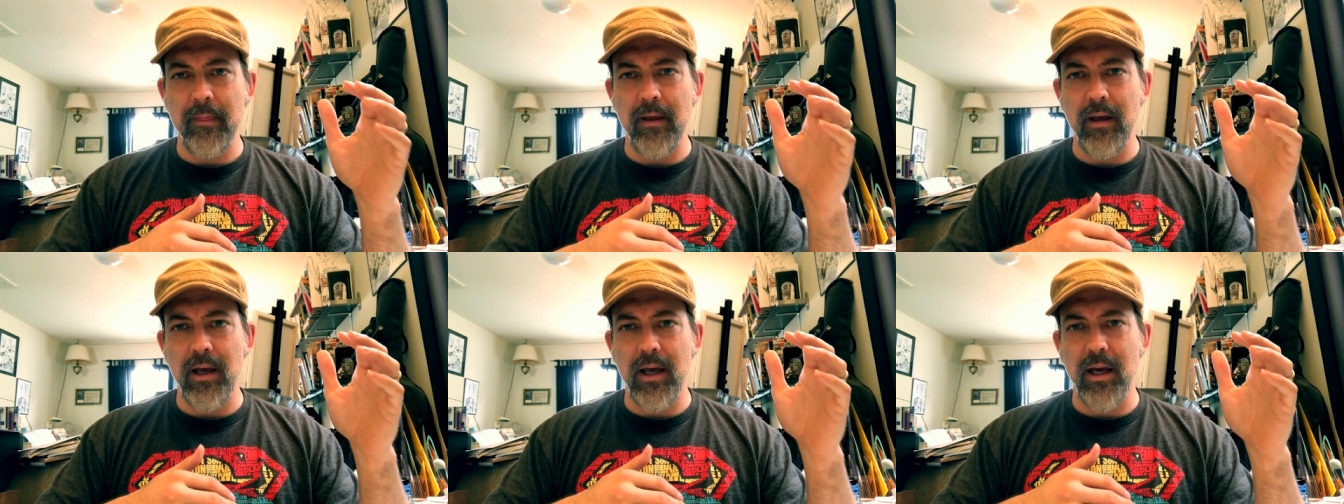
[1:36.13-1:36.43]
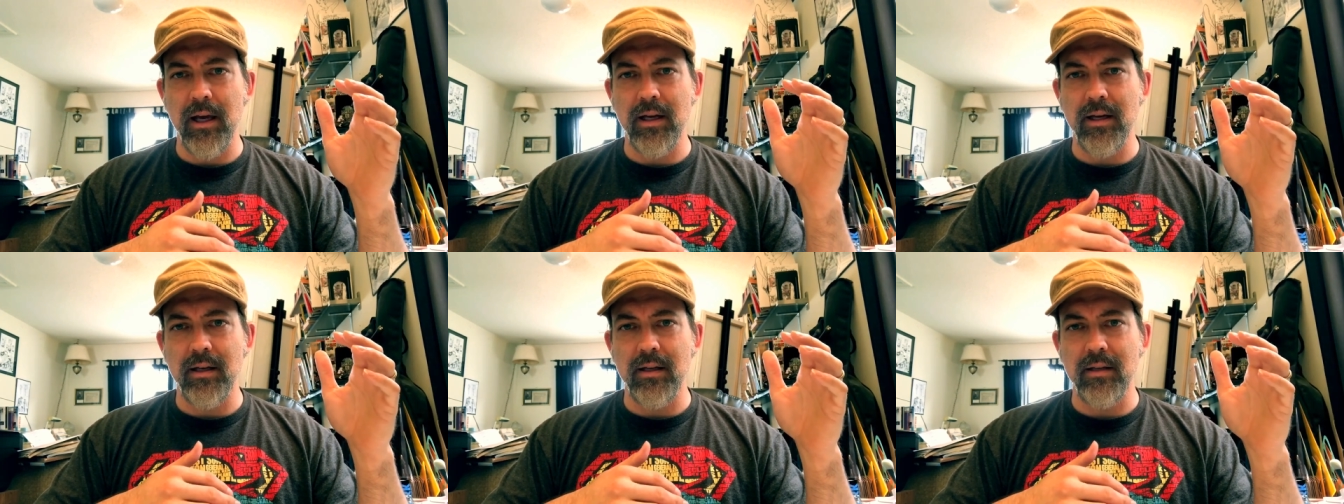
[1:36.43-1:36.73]

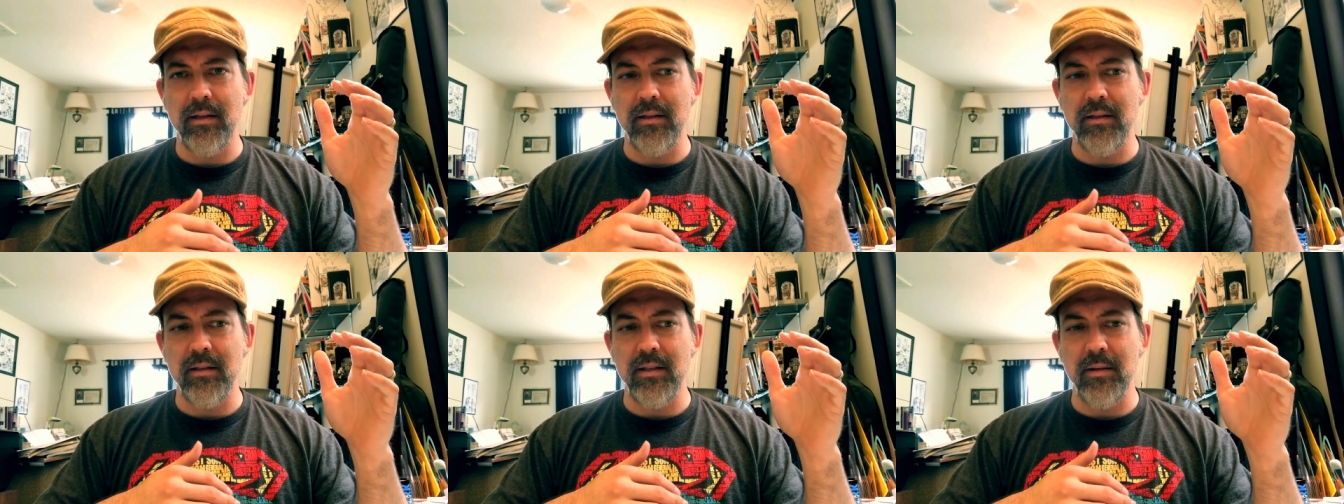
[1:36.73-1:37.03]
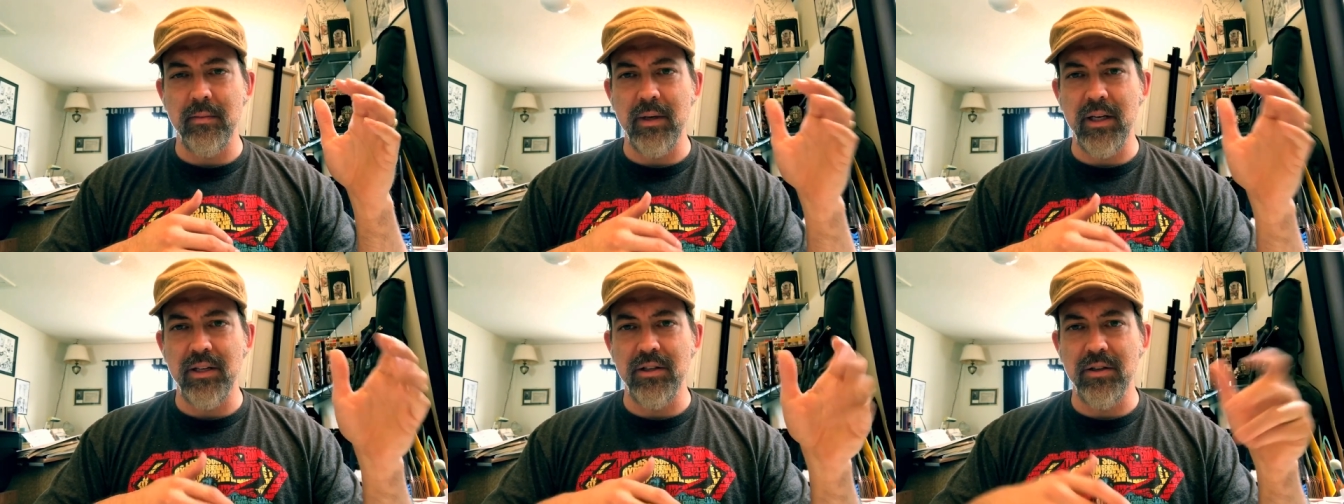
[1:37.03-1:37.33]
and
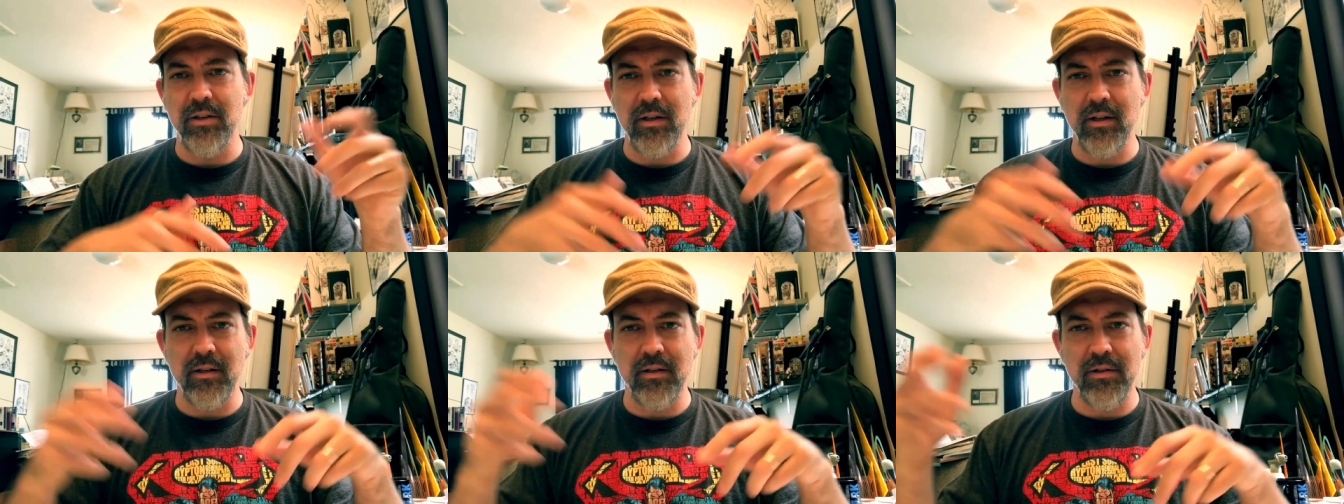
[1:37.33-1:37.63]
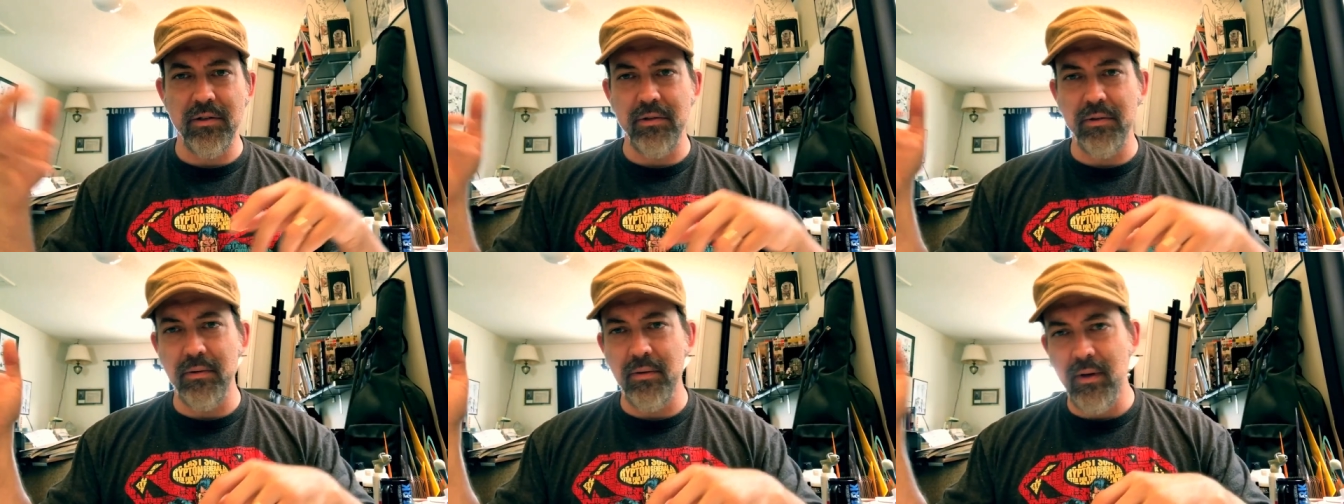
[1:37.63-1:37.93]
somebody took it
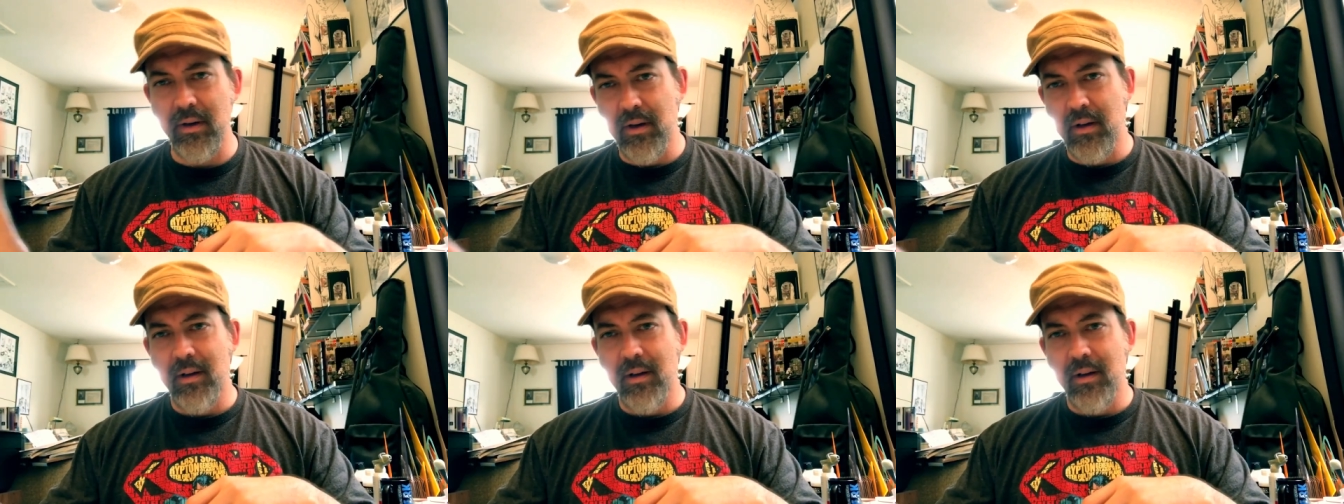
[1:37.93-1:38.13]
to